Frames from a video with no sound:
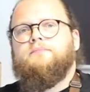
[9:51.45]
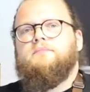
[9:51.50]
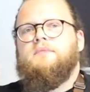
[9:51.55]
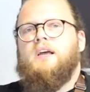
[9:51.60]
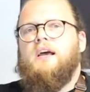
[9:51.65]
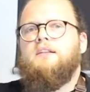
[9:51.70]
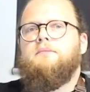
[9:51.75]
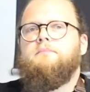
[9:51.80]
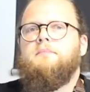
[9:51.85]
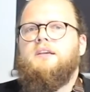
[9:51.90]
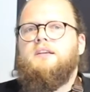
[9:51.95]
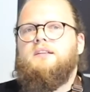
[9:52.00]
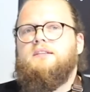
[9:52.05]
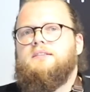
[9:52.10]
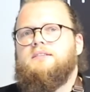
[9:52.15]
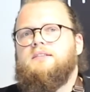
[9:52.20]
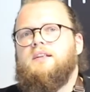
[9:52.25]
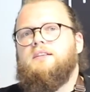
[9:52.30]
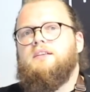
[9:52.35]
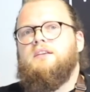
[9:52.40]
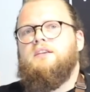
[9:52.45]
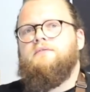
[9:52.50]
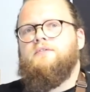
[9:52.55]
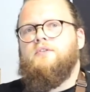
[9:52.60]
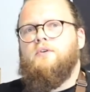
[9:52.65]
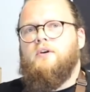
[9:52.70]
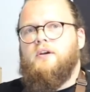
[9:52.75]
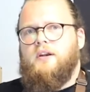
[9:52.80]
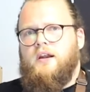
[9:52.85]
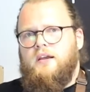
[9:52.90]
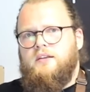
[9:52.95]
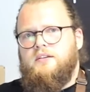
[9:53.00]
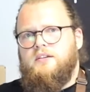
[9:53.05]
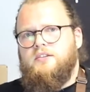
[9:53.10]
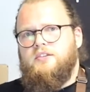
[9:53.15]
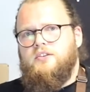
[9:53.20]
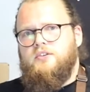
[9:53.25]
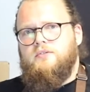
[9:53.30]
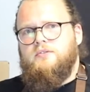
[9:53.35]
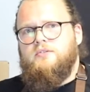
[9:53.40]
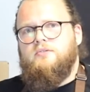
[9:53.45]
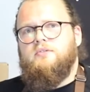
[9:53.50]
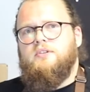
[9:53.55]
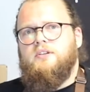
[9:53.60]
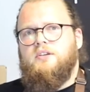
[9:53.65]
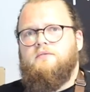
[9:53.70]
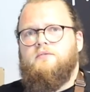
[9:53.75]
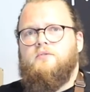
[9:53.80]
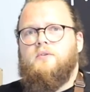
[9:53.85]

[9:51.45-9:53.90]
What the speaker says: That means that if your grinder used to give